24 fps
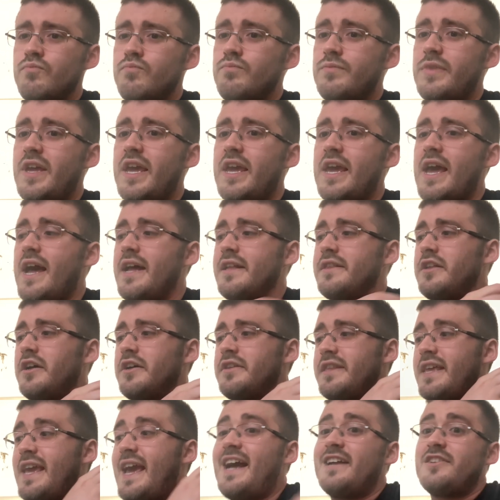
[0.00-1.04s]
they had
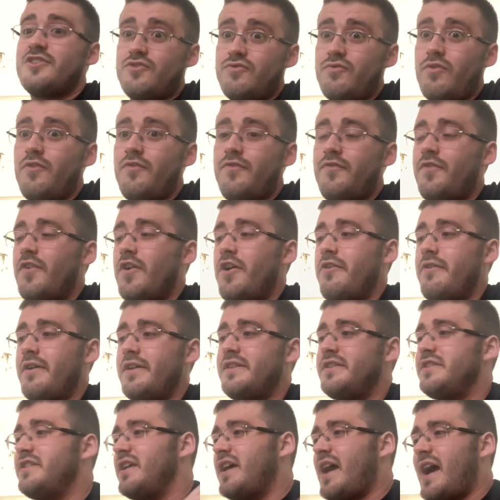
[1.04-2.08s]
like the actual fur
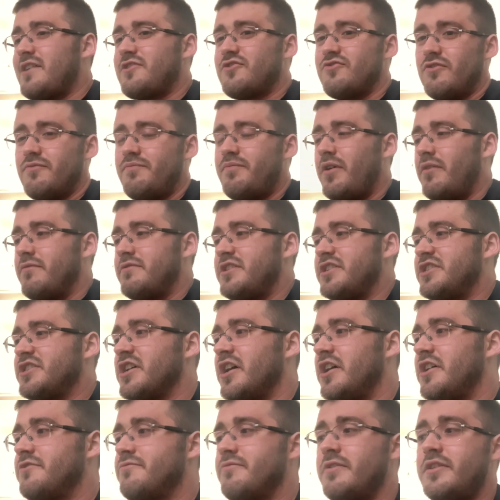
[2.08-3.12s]
and the actual proper disguise.